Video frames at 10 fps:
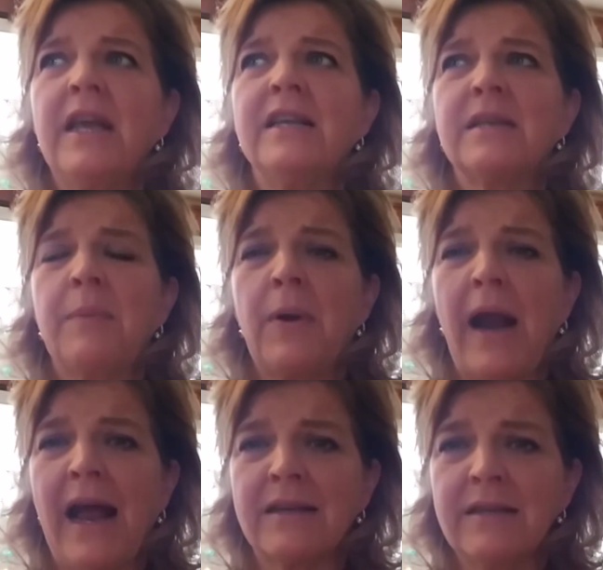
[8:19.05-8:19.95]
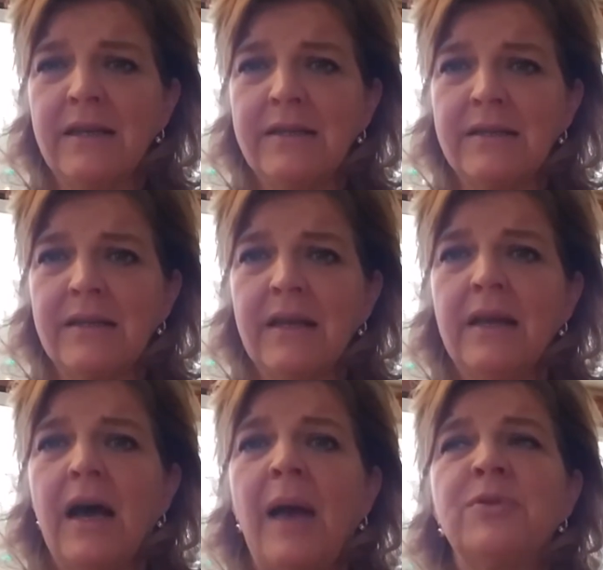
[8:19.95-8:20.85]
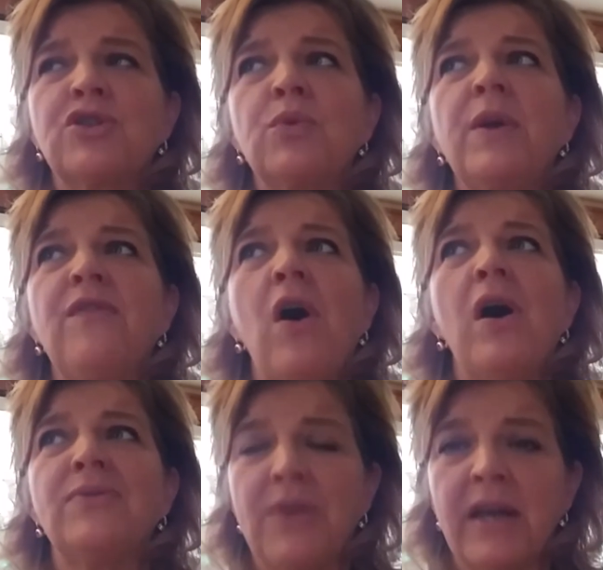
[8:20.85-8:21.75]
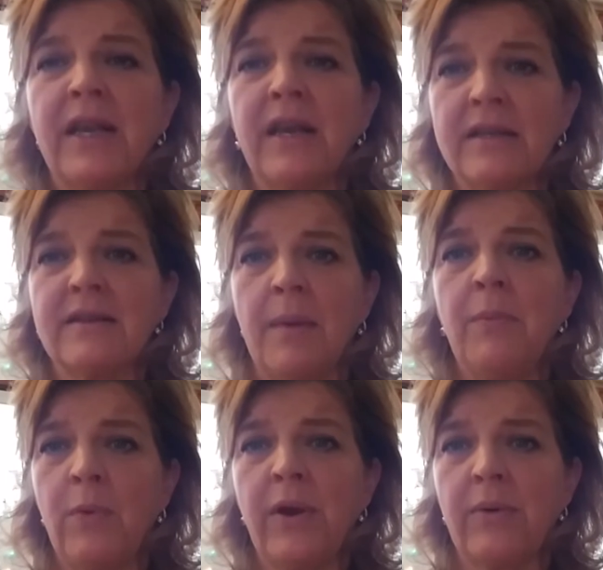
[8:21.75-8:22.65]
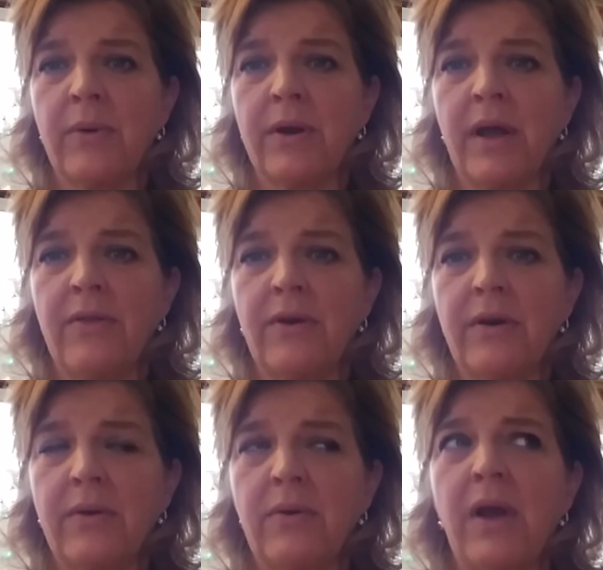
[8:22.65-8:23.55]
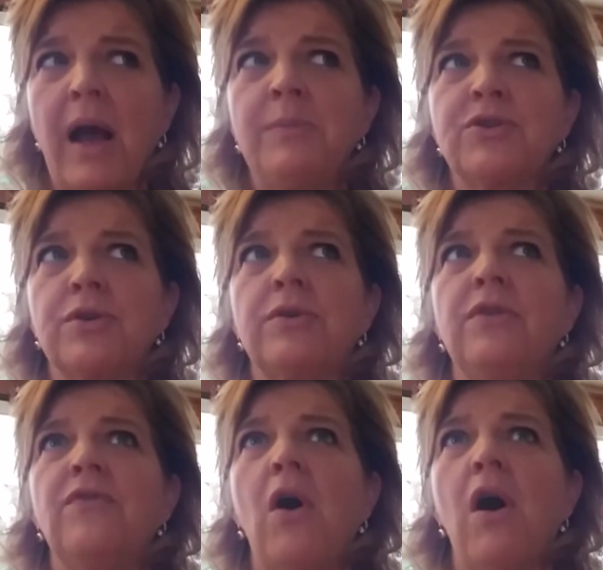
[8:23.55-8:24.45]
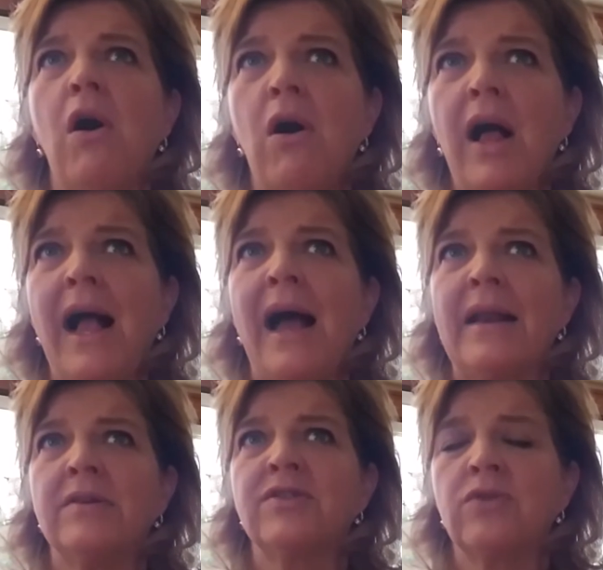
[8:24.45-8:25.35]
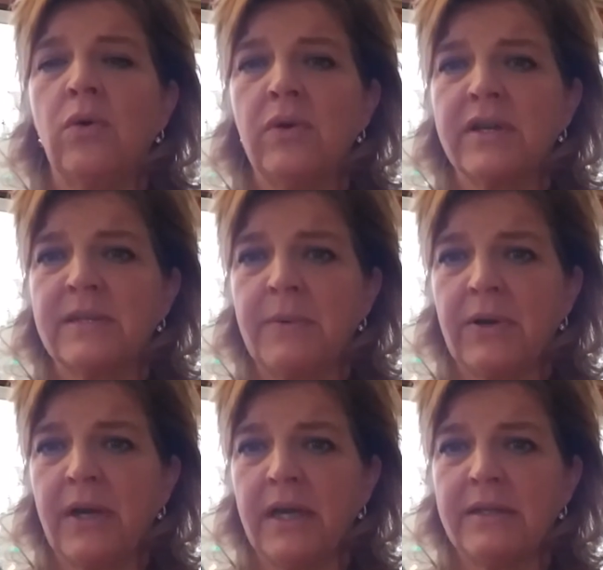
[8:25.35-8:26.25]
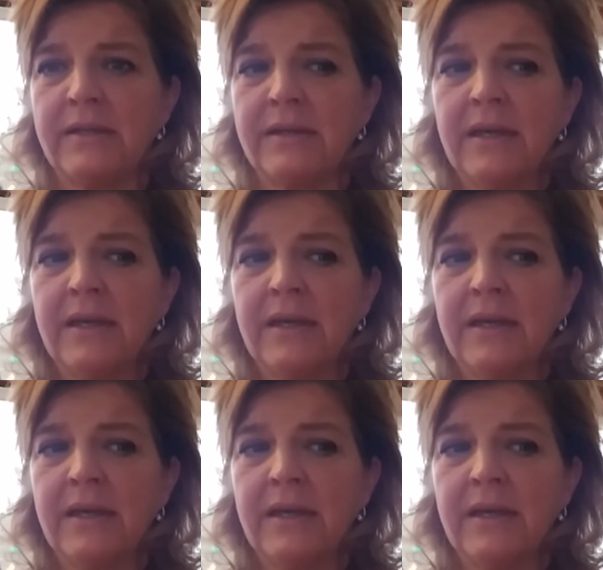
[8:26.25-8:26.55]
It's a practice. I'm sure we've all done it at some point or another. I'm sure you've all had a soul experience.